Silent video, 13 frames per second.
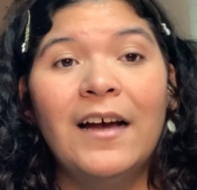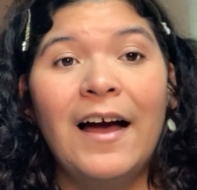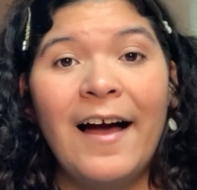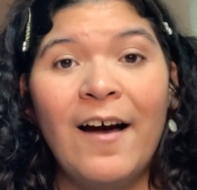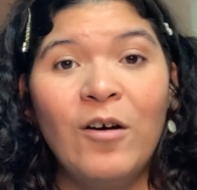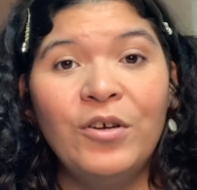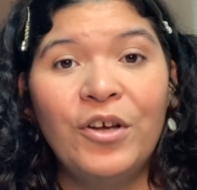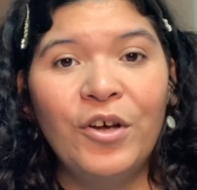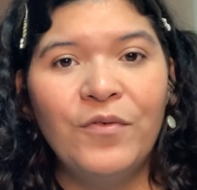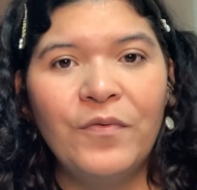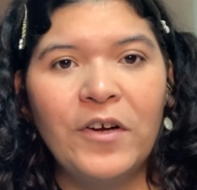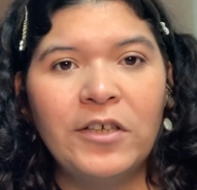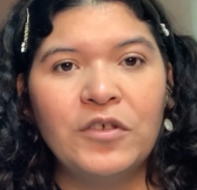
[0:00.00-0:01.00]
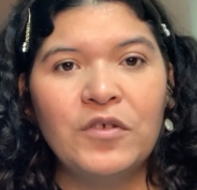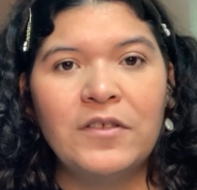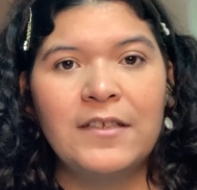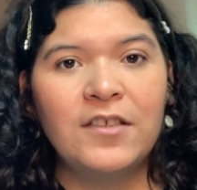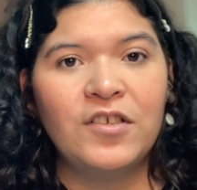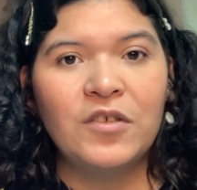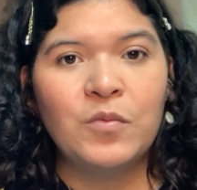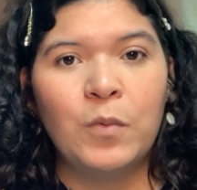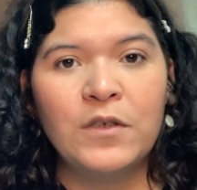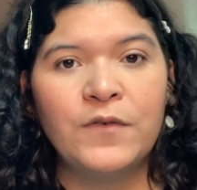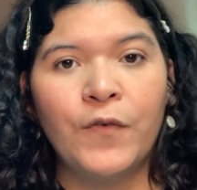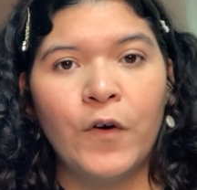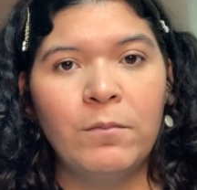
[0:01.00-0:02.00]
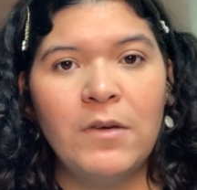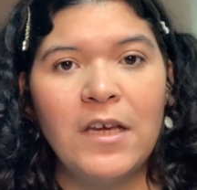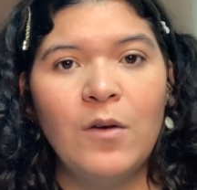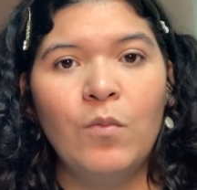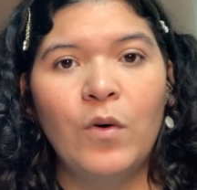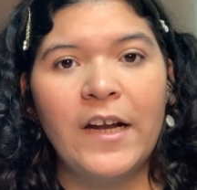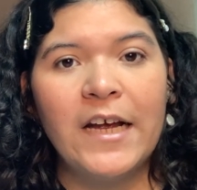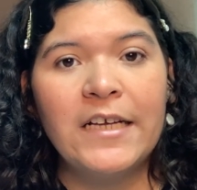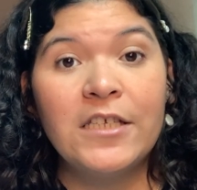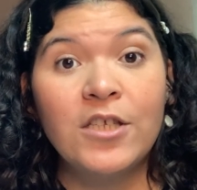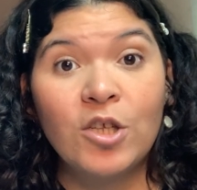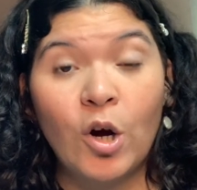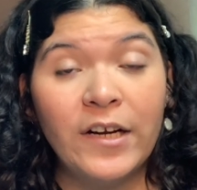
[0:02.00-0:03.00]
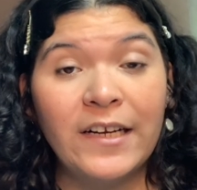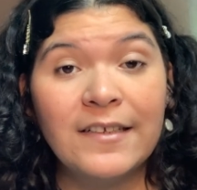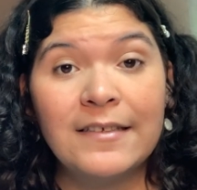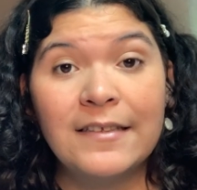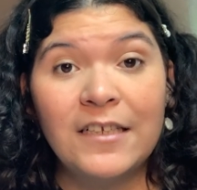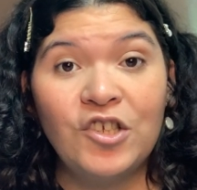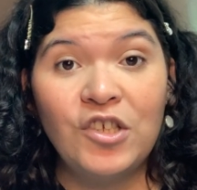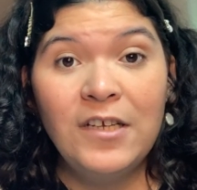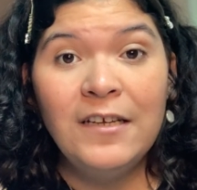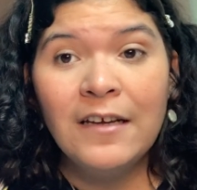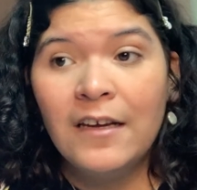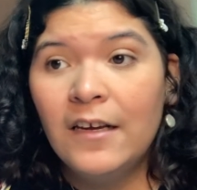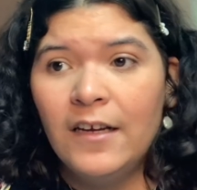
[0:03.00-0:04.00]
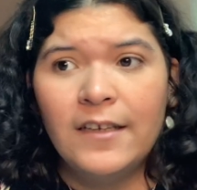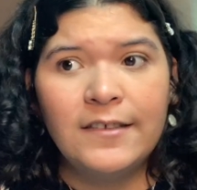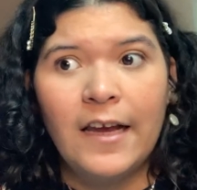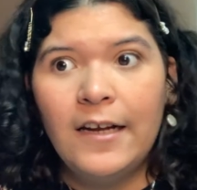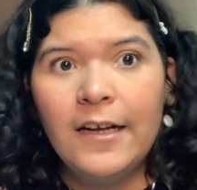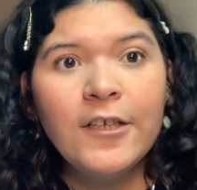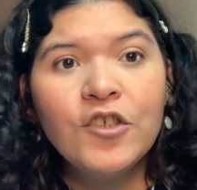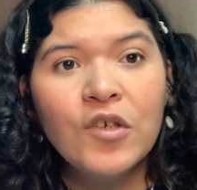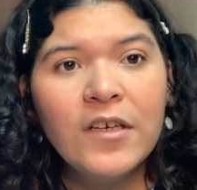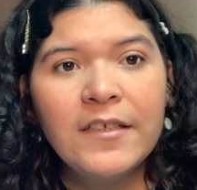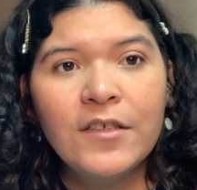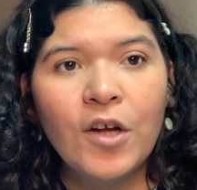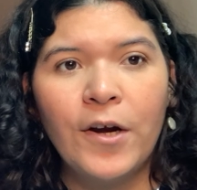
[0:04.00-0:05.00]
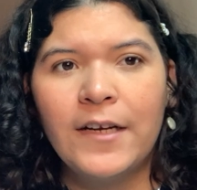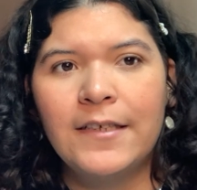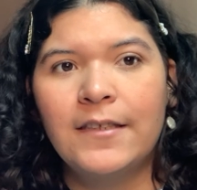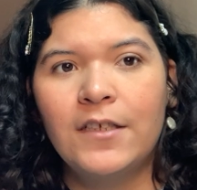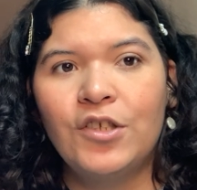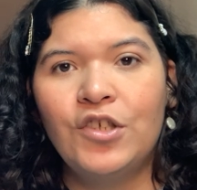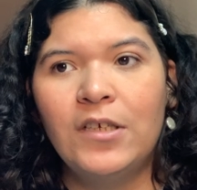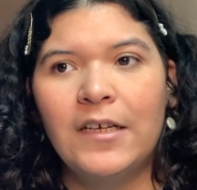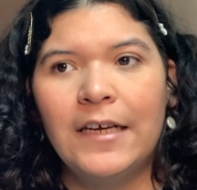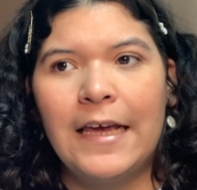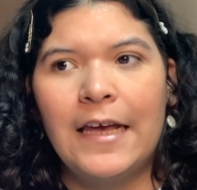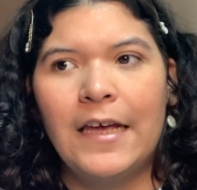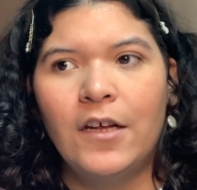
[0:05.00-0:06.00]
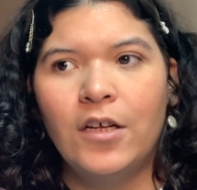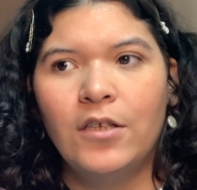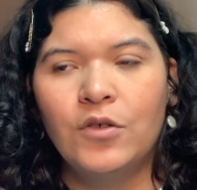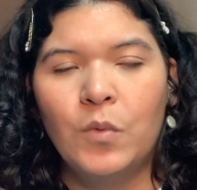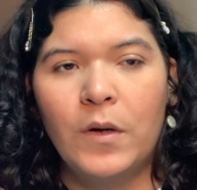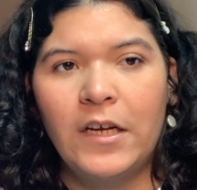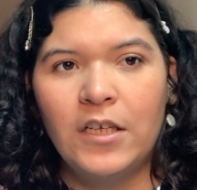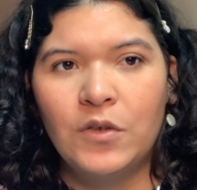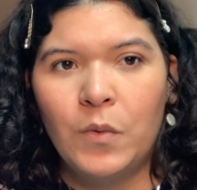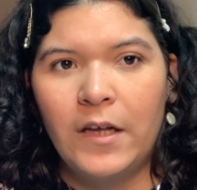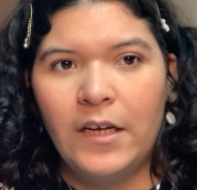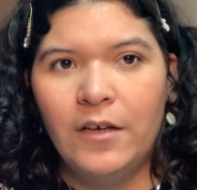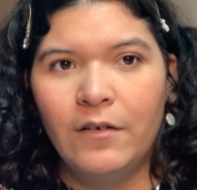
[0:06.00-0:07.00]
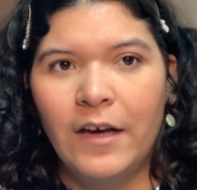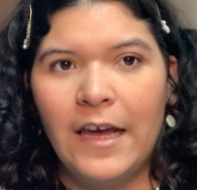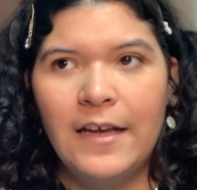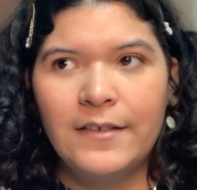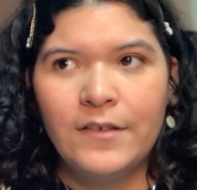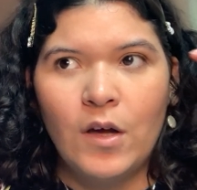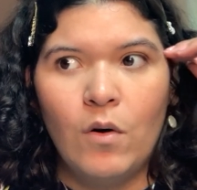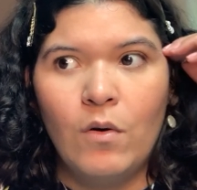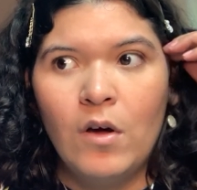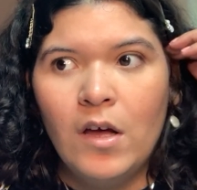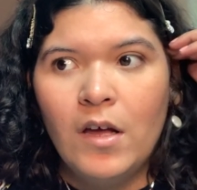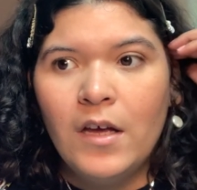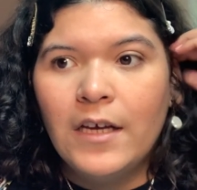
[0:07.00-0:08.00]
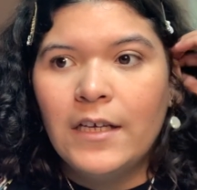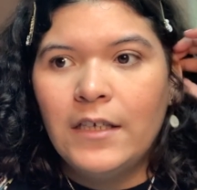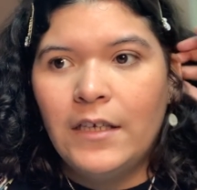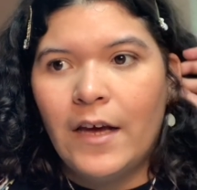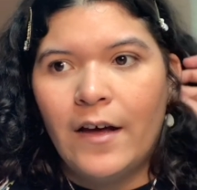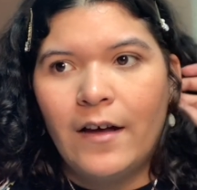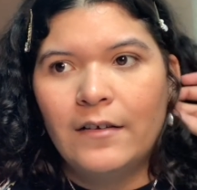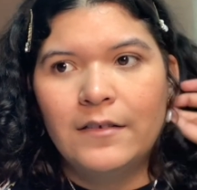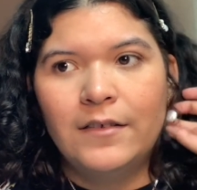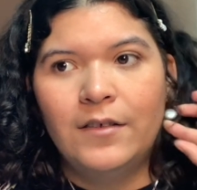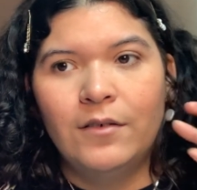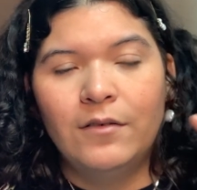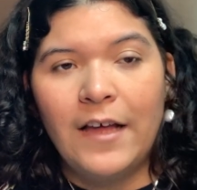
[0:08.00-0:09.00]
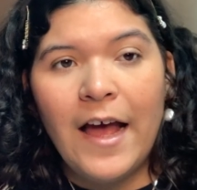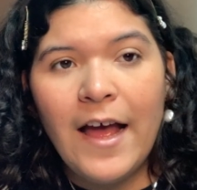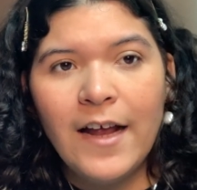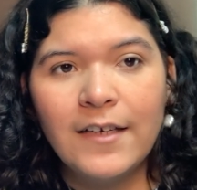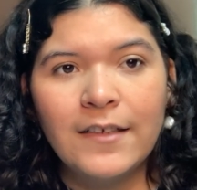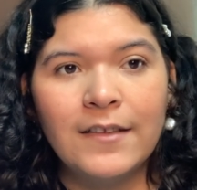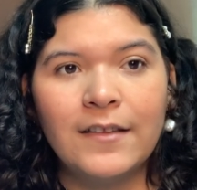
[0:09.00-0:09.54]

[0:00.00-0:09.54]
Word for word: how good Virtual Stitches was for me when I started stitching, because I literally started stitching again on 2020, okay? So yeah, so that